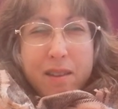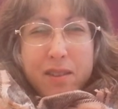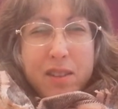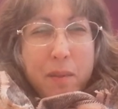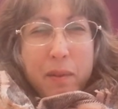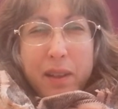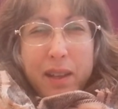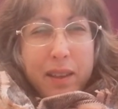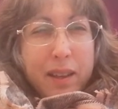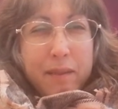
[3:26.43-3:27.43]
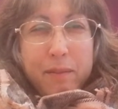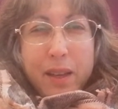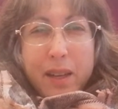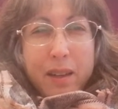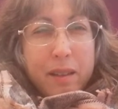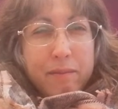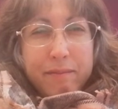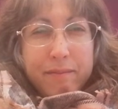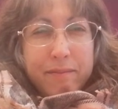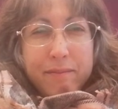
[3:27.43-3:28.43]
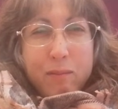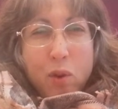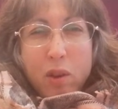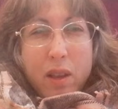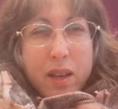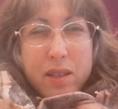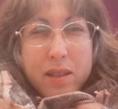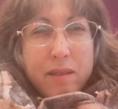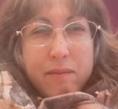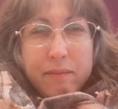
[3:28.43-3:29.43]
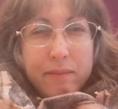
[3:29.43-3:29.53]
Or something like that. I don't know. More or less.